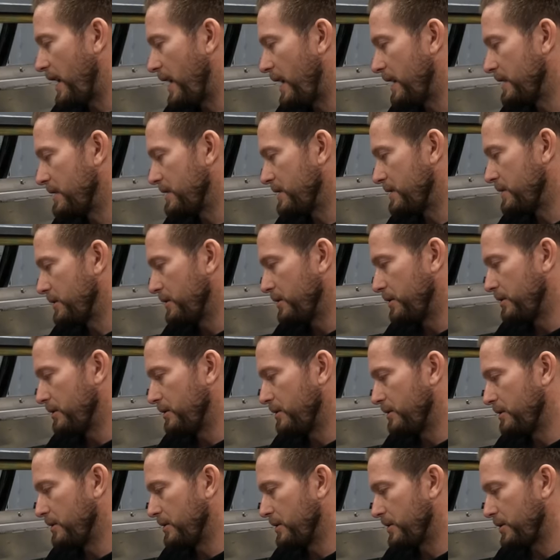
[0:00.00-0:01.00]
I had
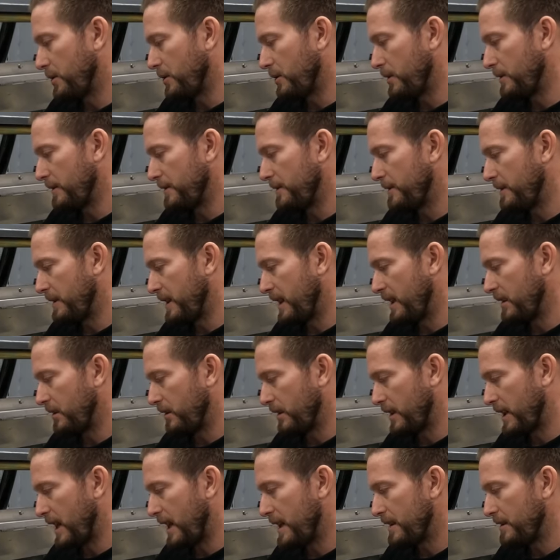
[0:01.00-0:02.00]
to sort of
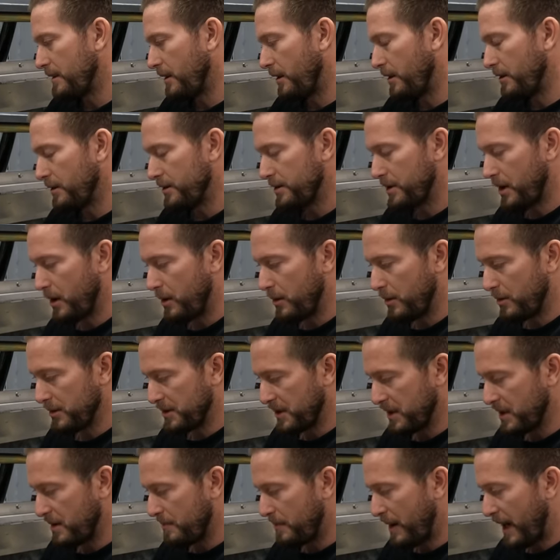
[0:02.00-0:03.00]
elongate those
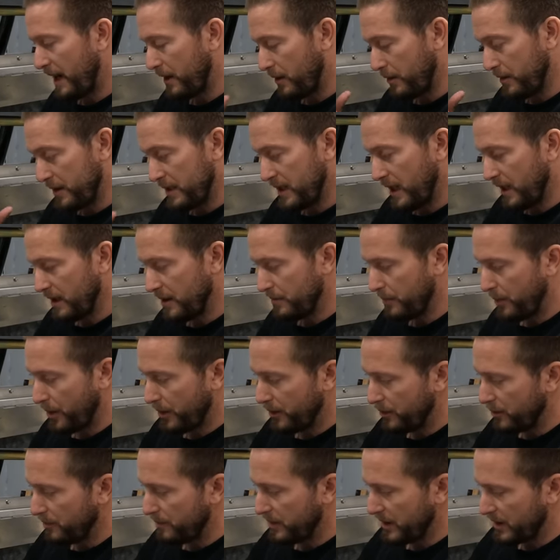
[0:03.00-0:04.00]
holes at the back on the other
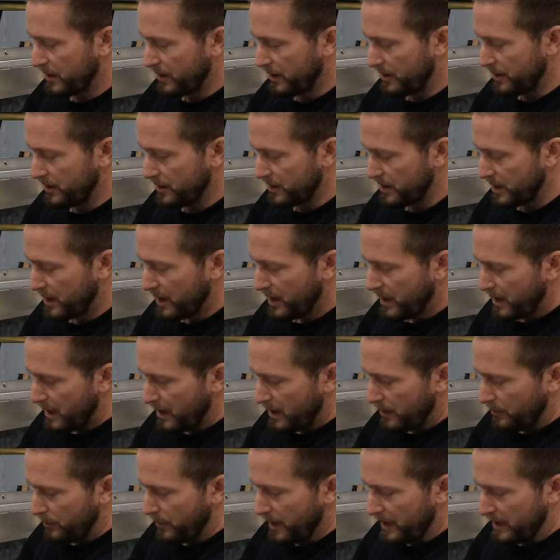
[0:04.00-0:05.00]
bottle, because
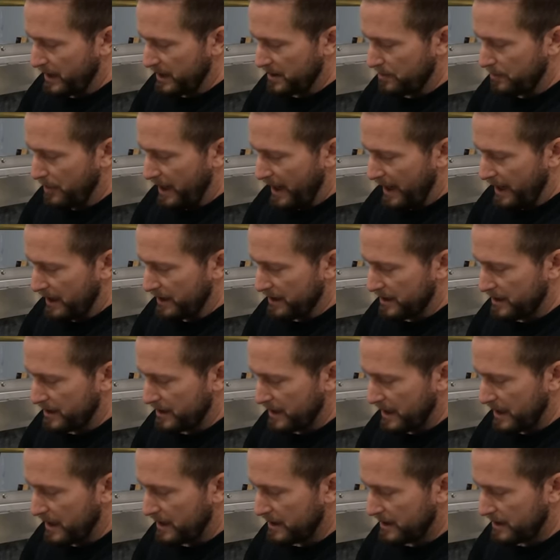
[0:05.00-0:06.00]
where this band
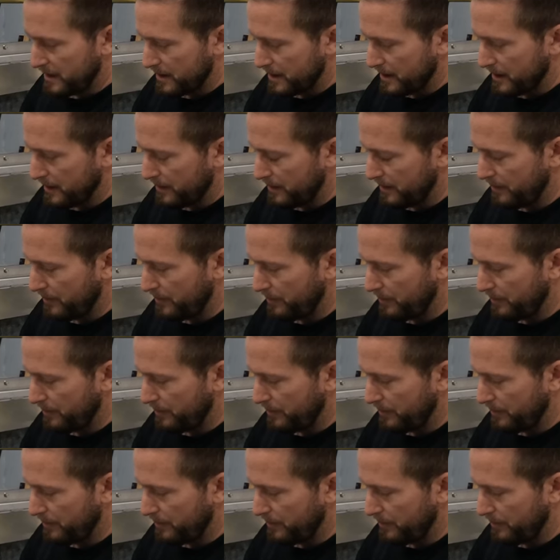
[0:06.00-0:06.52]
sits,